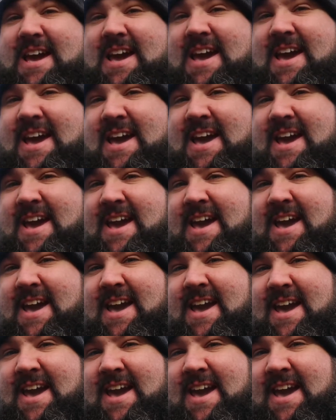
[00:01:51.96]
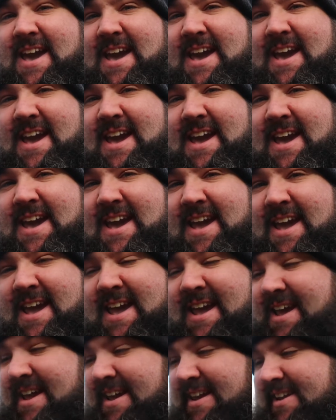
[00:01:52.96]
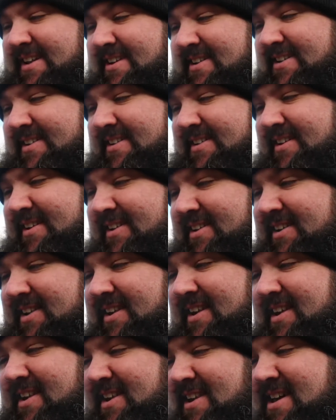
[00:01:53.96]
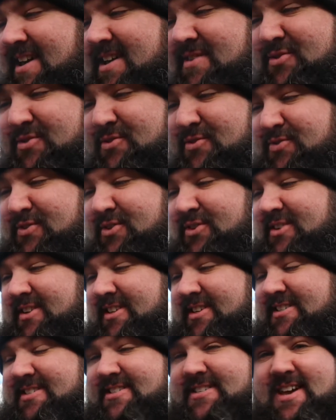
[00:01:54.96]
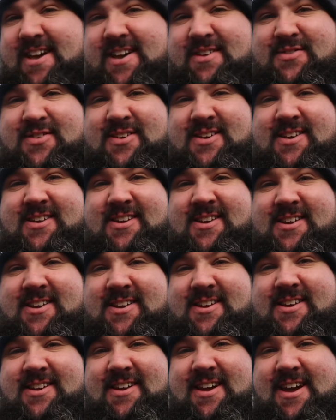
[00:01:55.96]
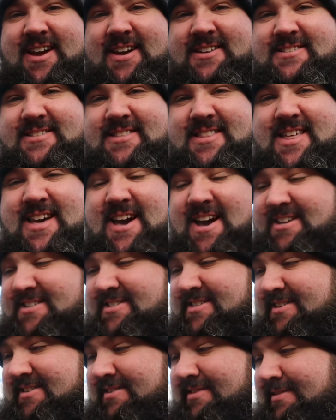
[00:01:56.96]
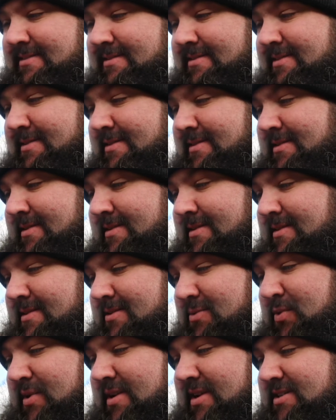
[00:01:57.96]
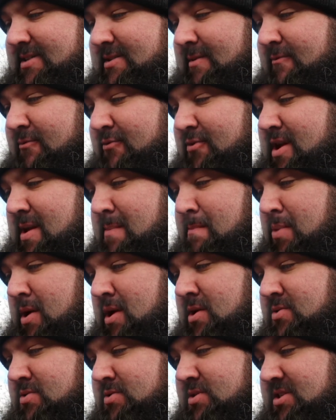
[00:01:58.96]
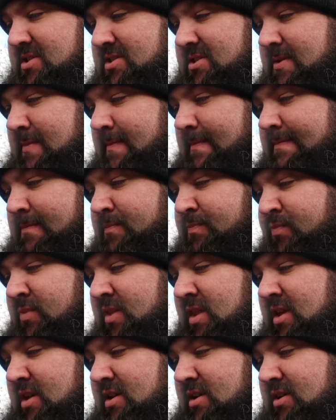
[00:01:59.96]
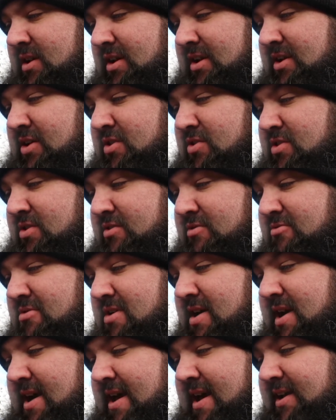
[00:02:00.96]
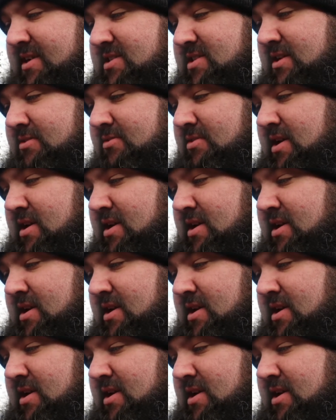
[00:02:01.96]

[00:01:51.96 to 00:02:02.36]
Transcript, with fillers: yay level 47 how's that we get some free poses another rare XL